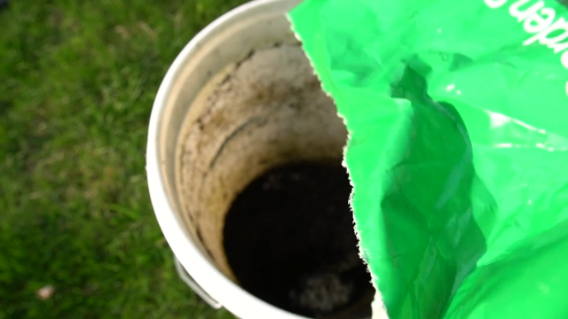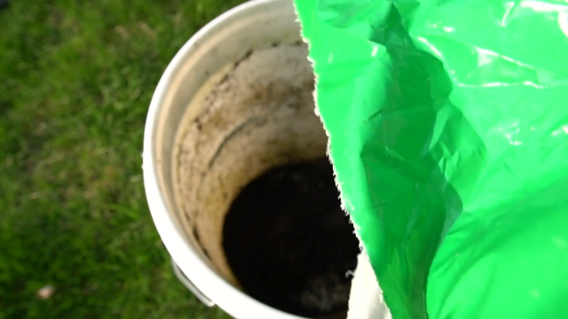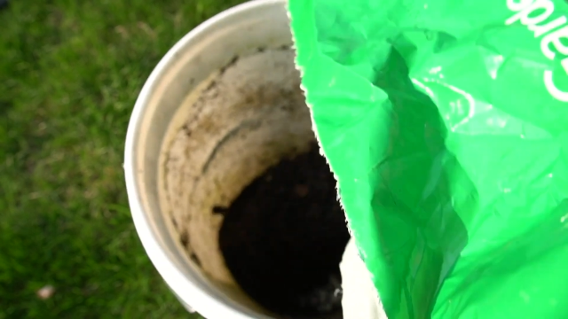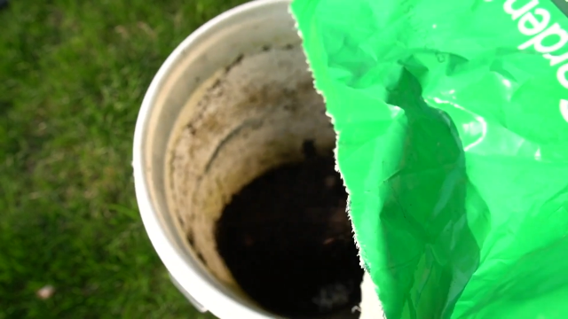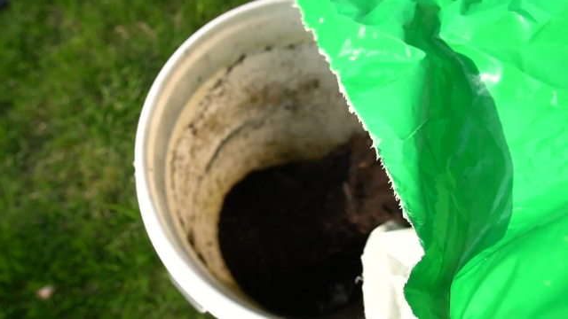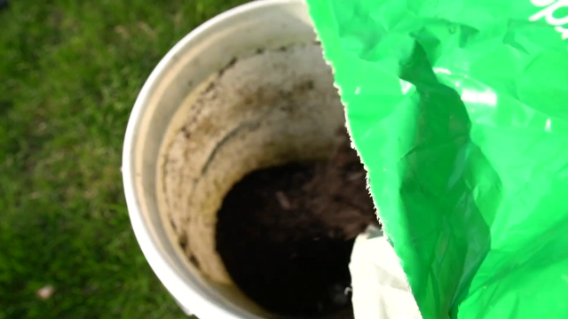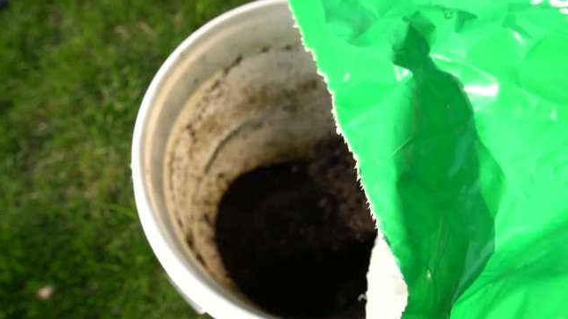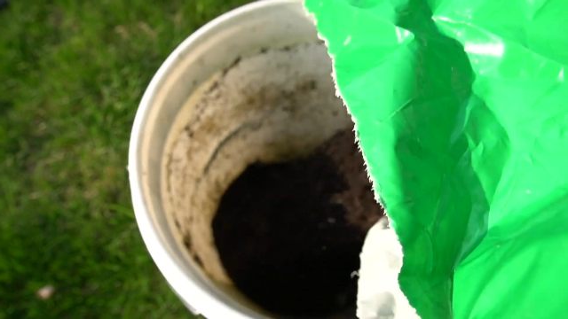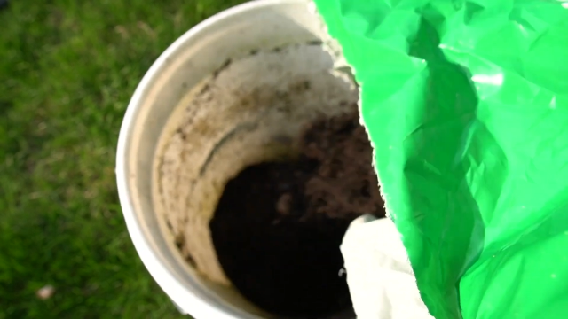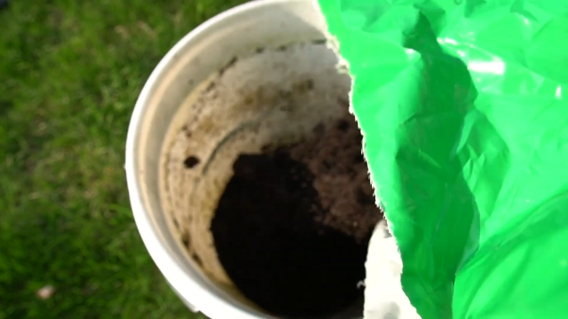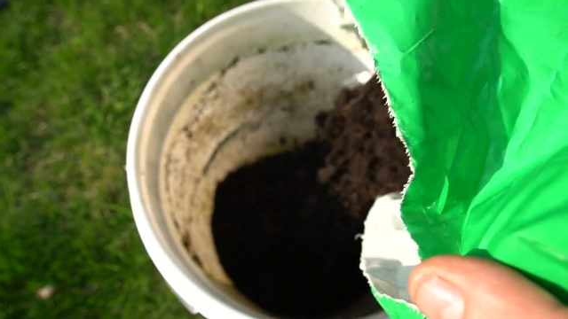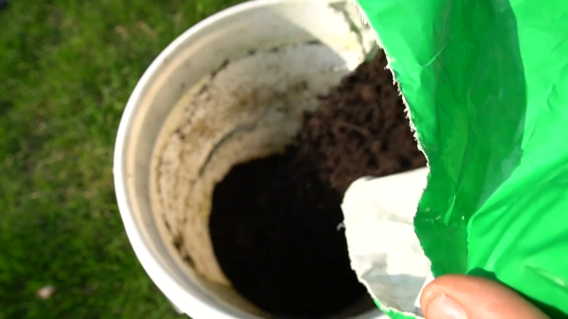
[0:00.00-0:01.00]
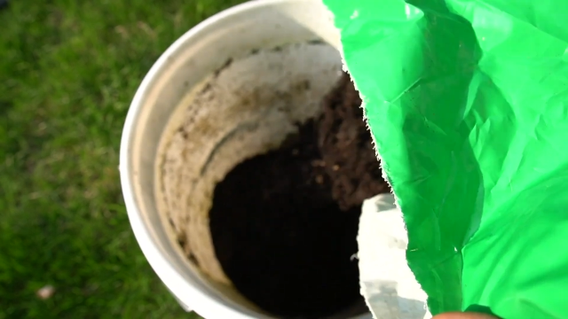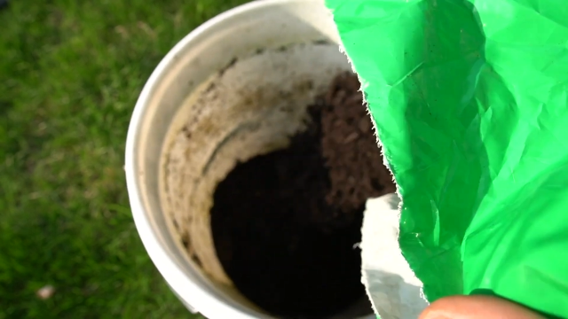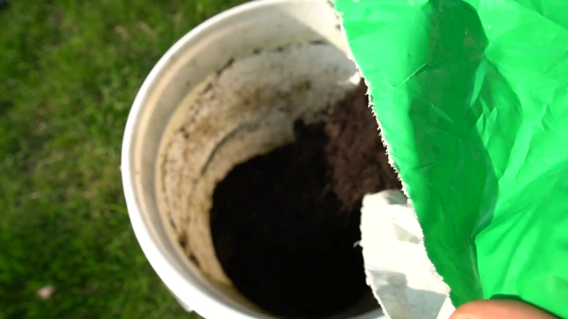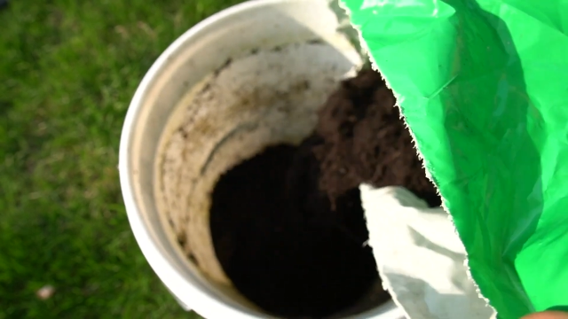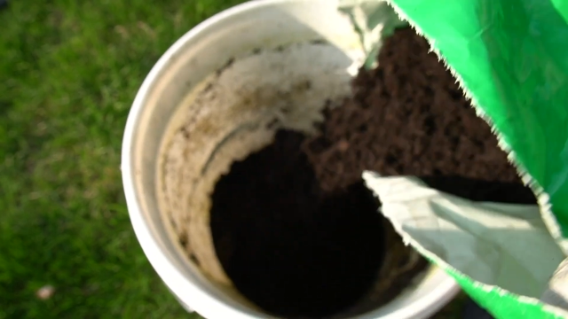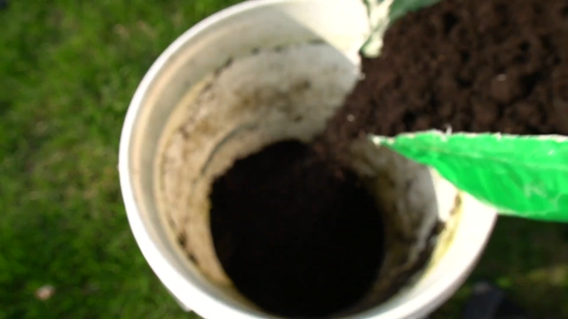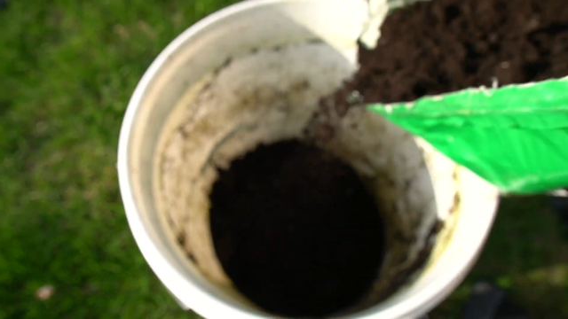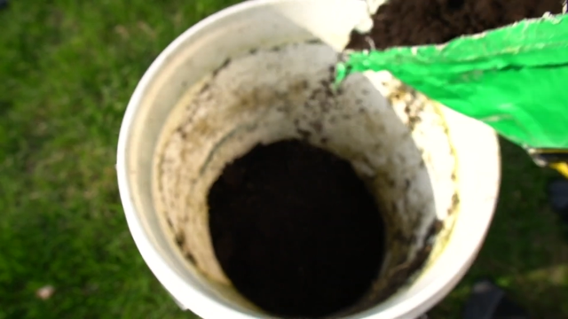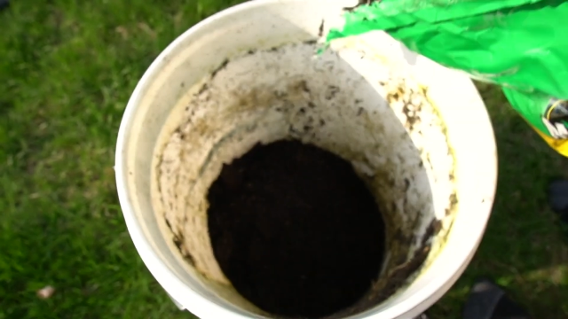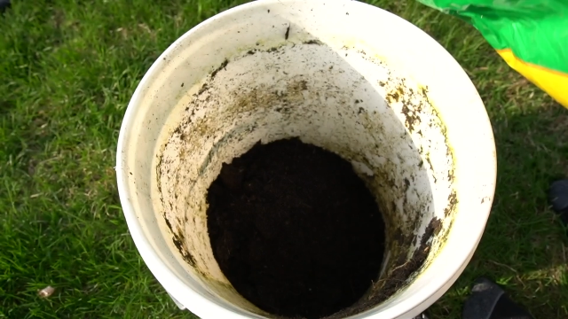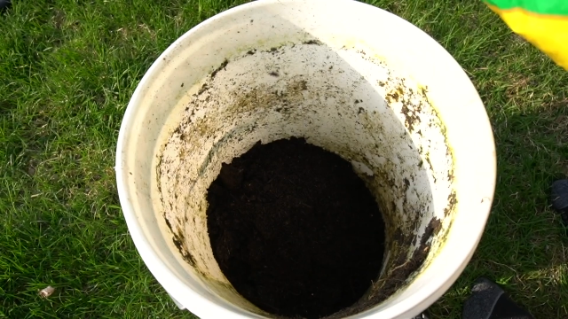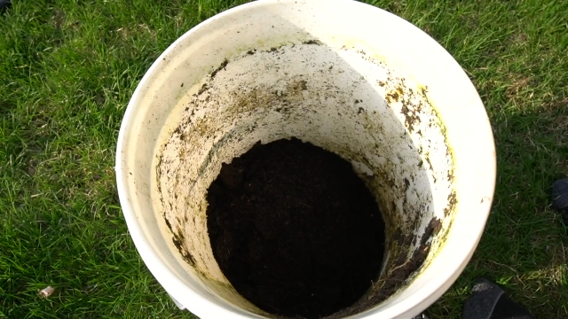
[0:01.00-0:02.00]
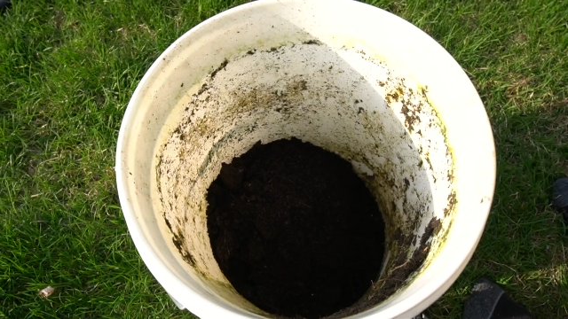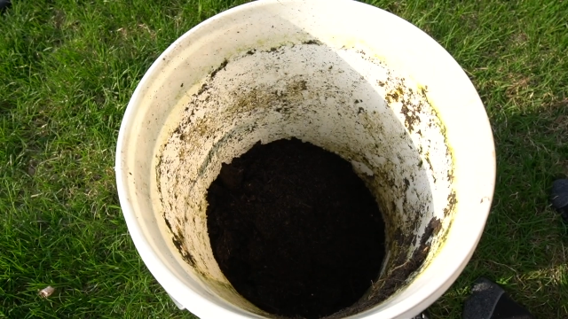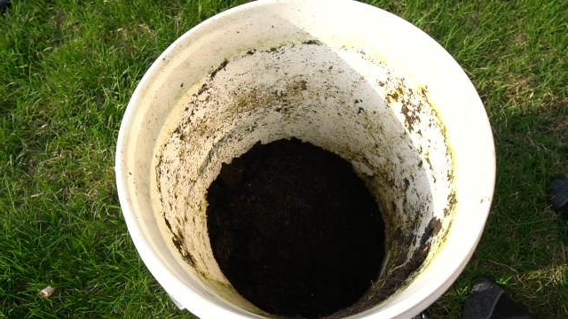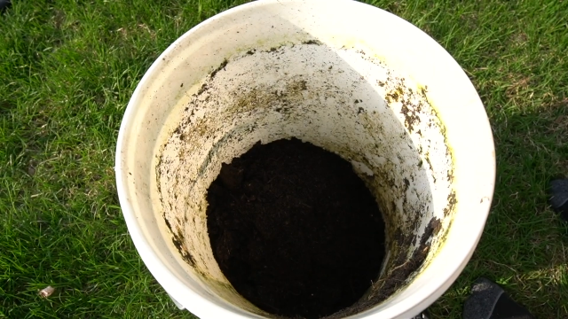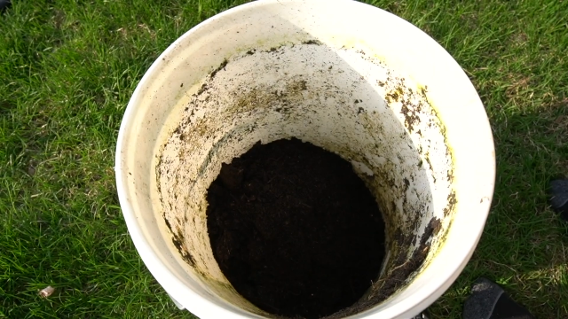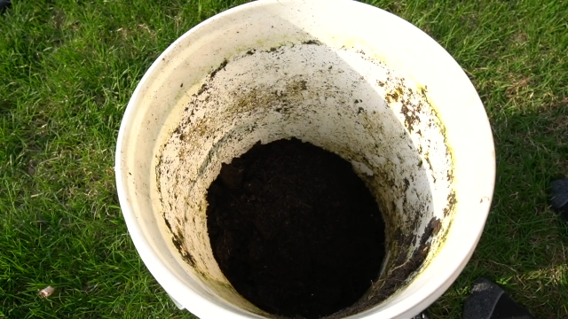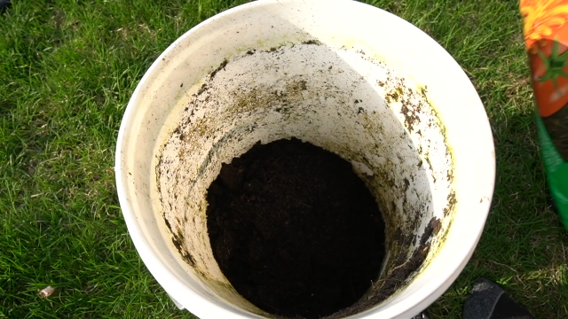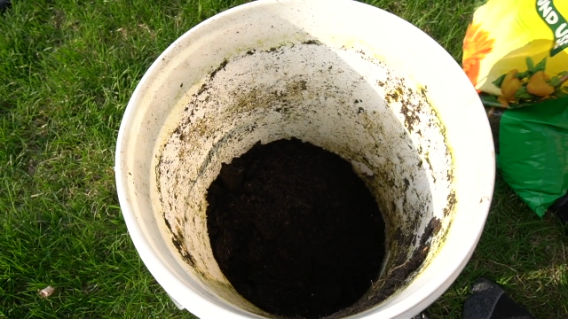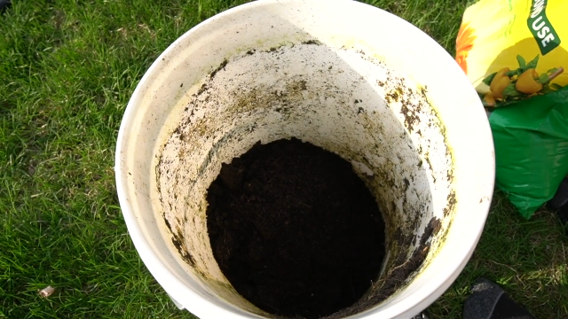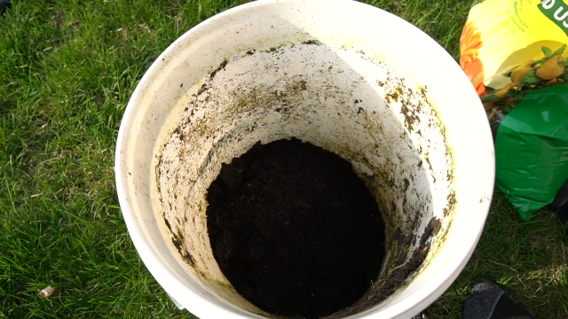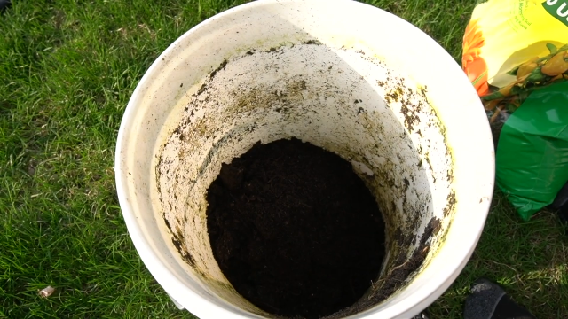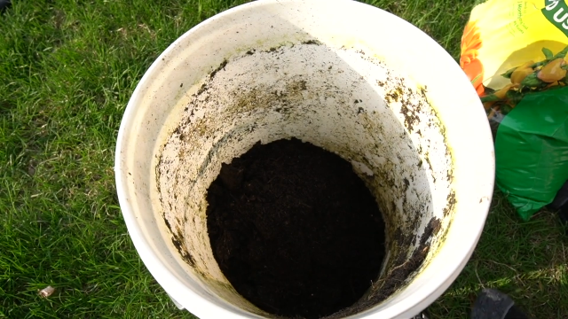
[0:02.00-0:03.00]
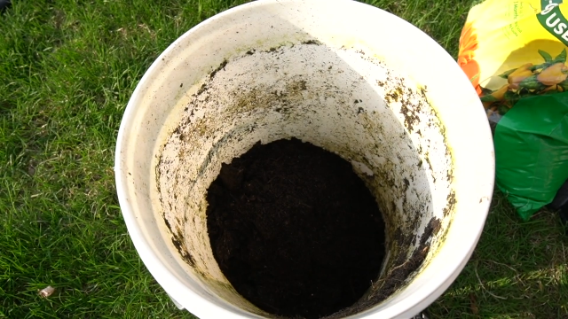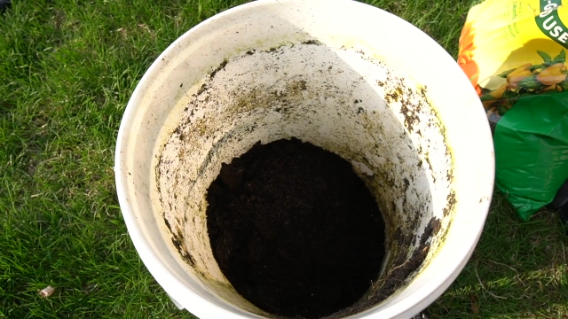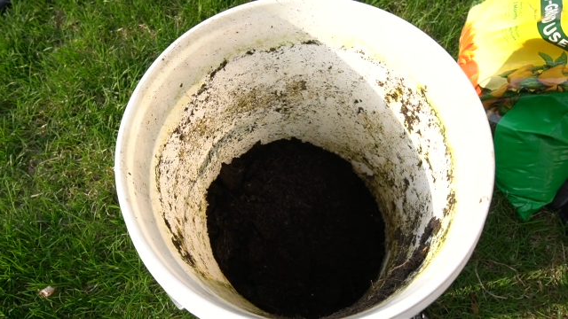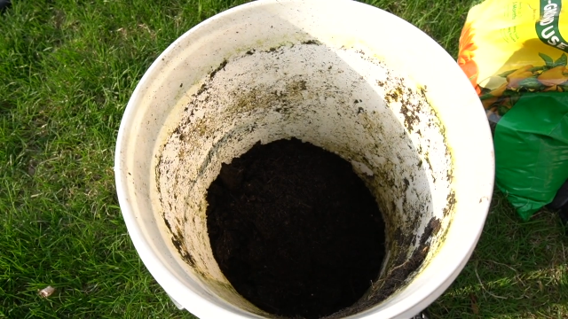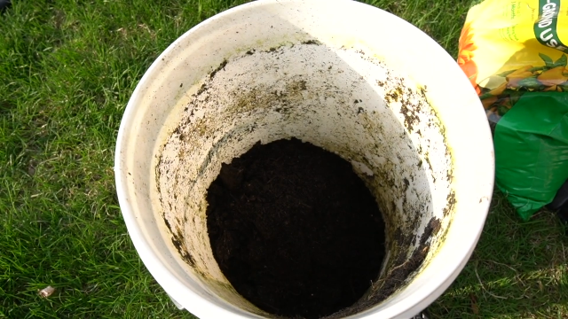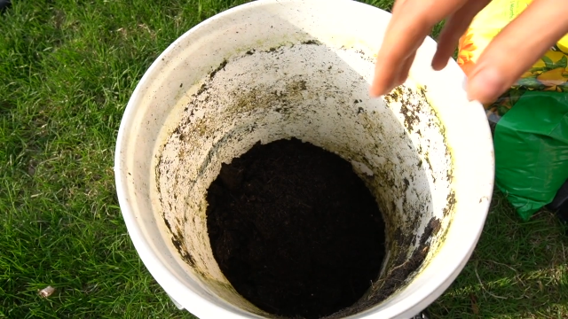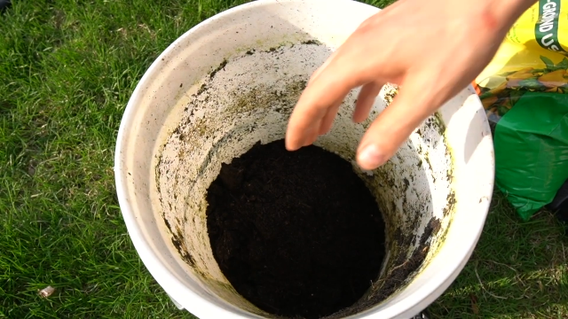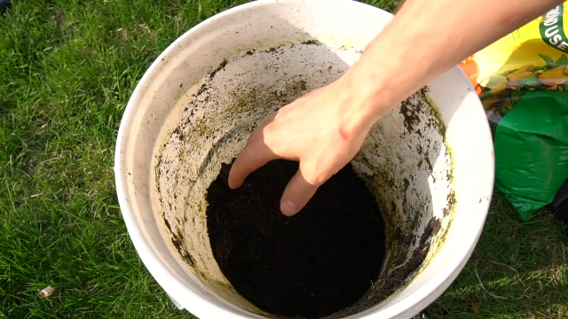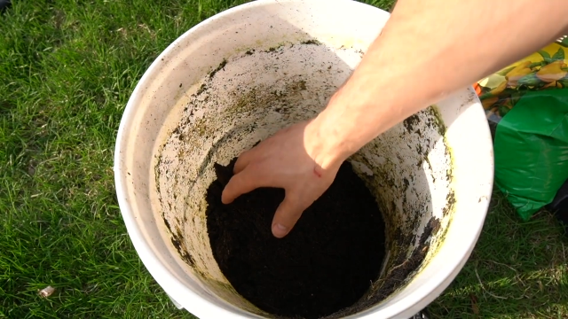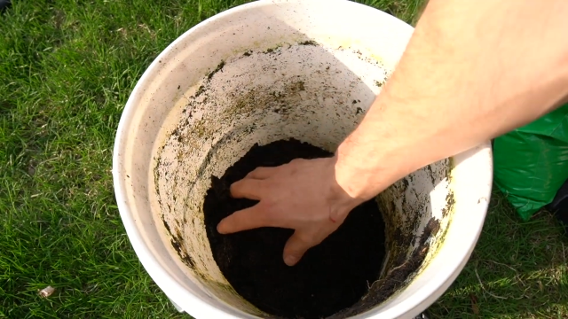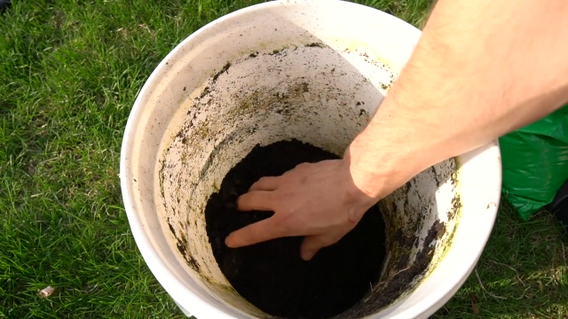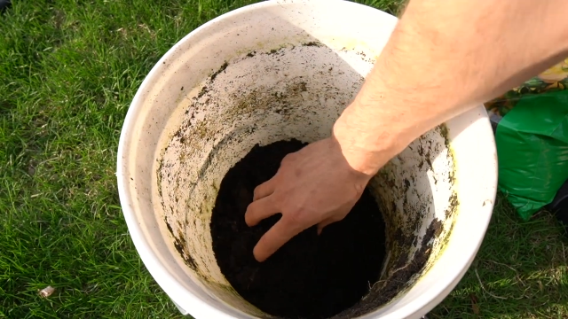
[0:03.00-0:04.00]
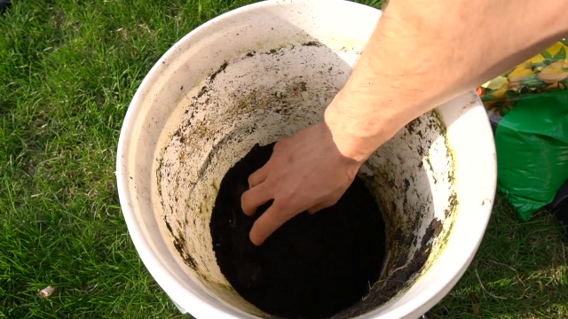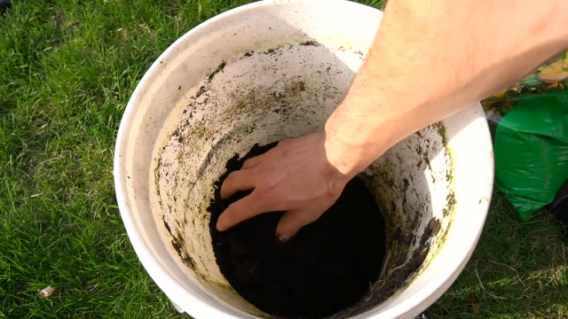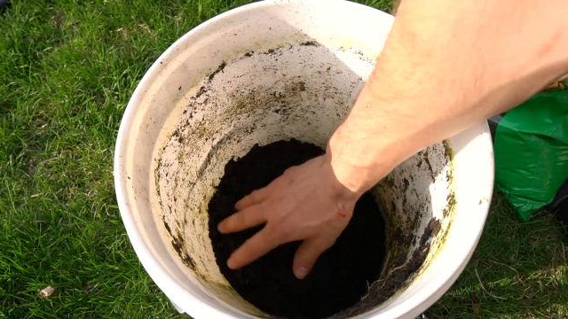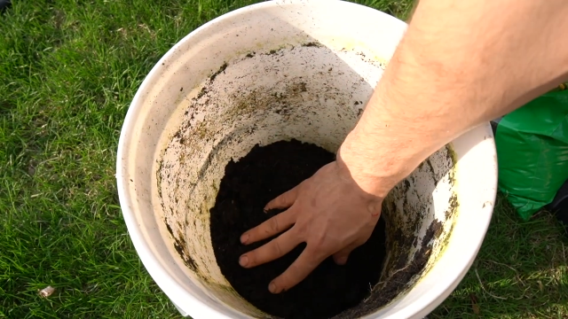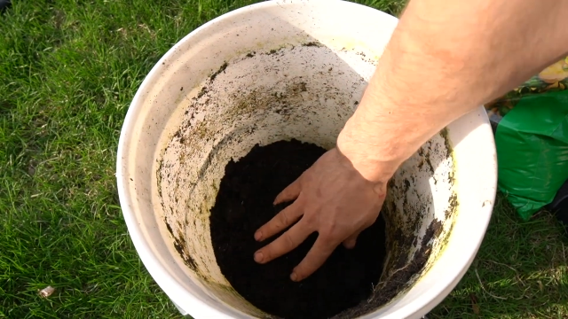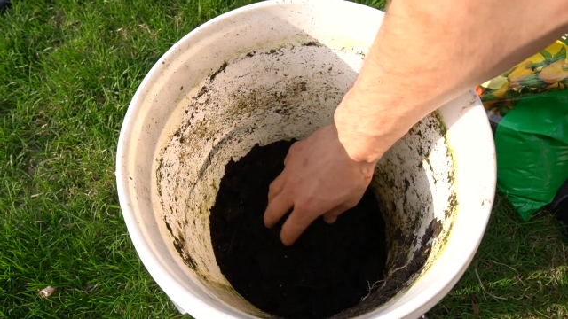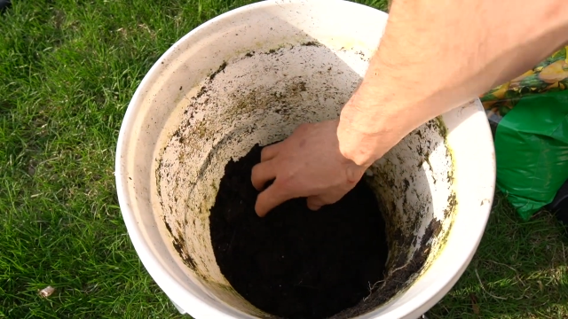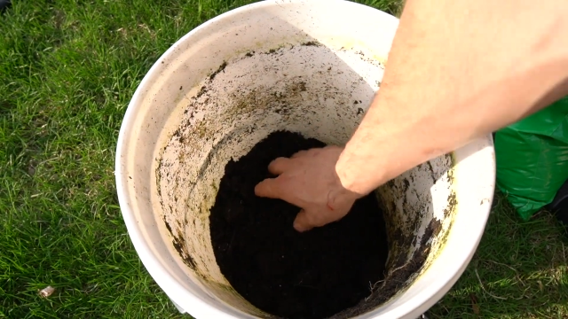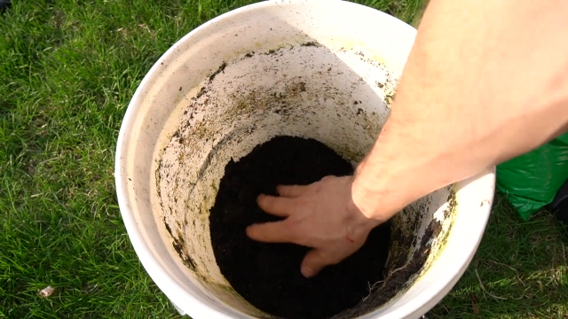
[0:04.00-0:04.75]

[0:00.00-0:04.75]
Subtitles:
[unreadable: no face in view]